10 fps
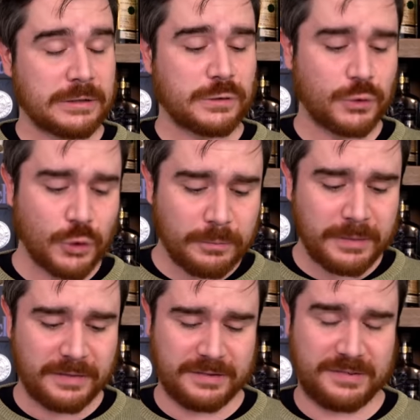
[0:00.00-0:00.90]
could
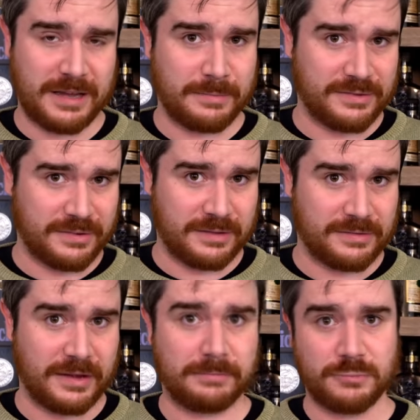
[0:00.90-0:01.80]
be the same as
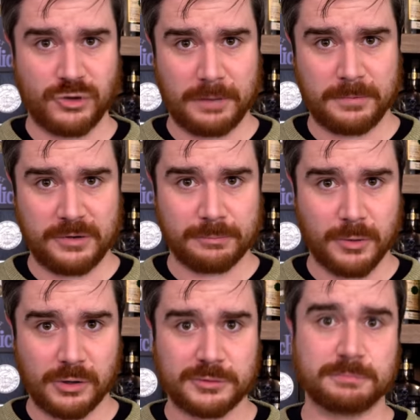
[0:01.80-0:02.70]
Sensei, Japanese
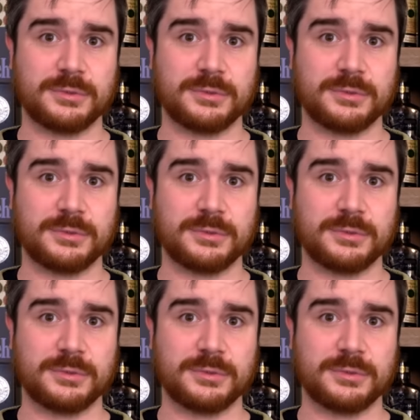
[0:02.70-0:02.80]
malt